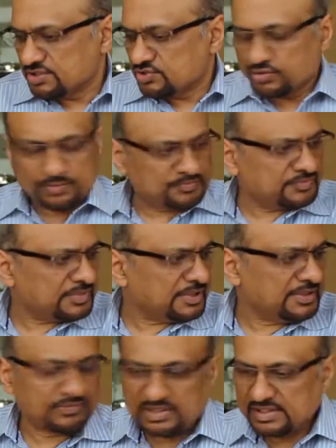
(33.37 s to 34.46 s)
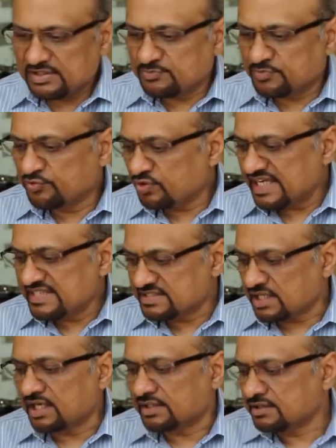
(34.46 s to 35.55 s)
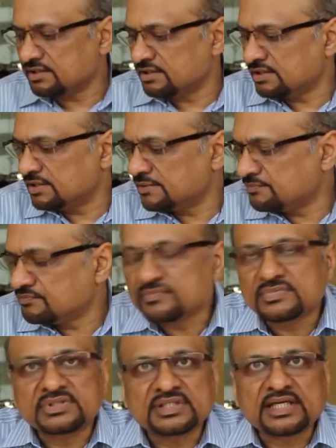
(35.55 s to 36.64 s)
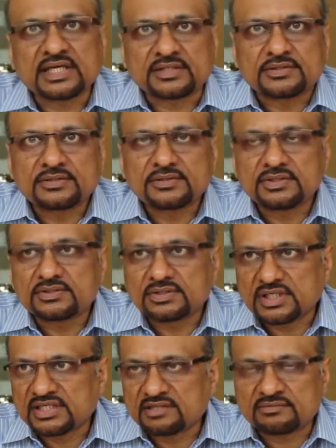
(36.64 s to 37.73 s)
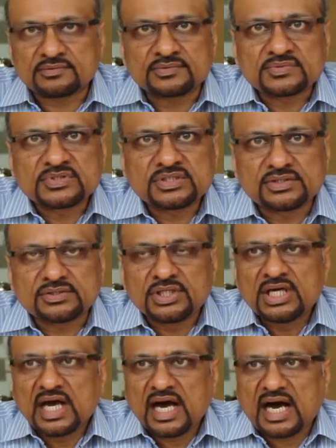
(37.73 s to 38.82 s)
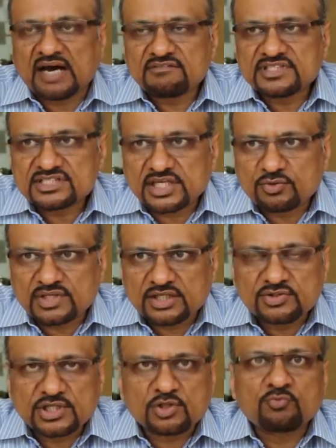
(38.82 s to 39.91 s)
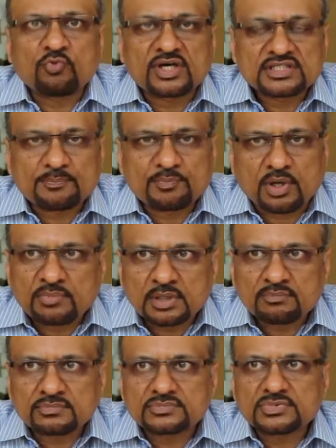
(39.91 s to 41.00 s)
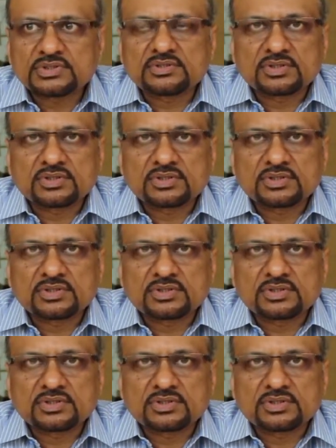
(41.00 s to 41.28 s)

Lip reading: So before I start the kit, I will just try to tell you that what is the problem